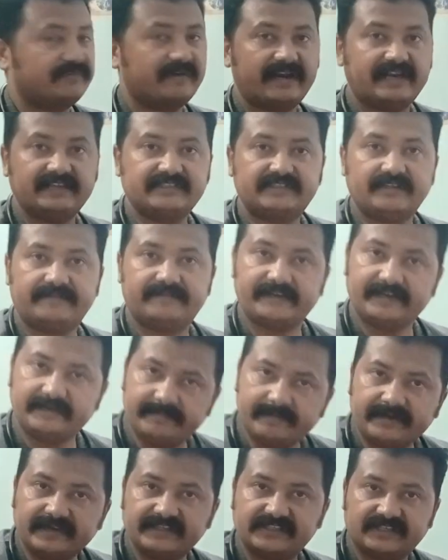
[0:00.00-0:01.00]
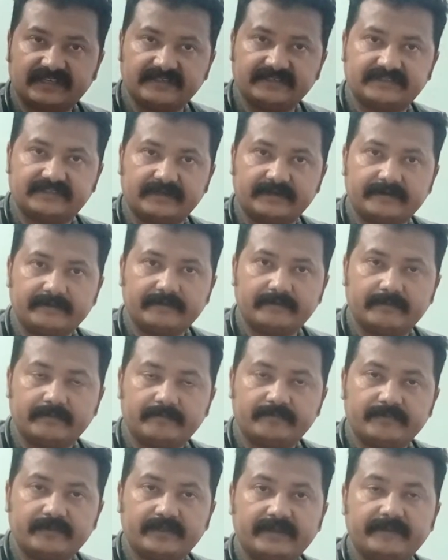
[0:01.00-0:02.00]
far as the treatment is concerned,
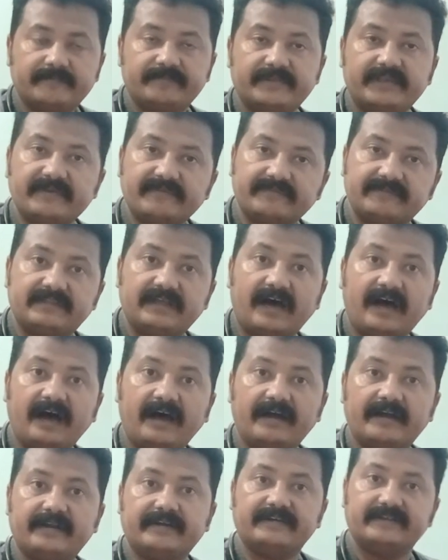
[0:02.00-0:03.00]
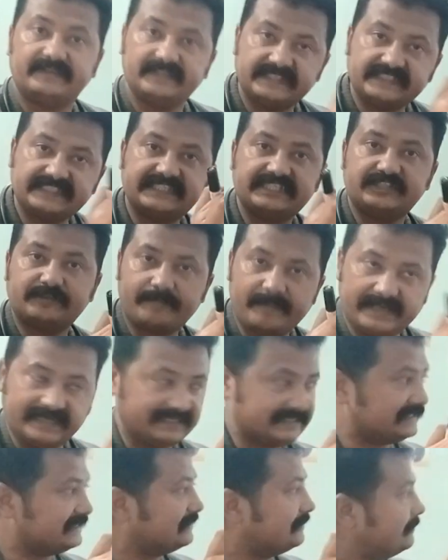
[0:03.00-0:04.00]
if the disc
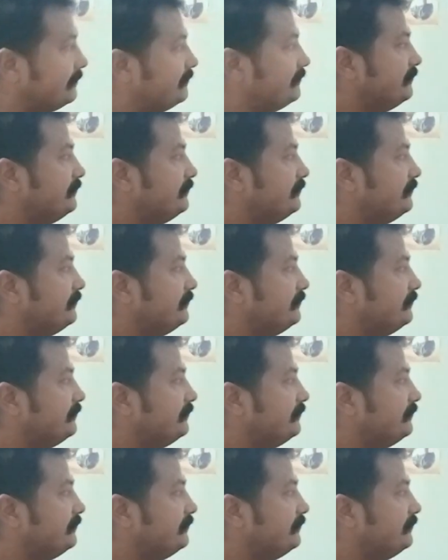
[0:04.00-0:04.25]
space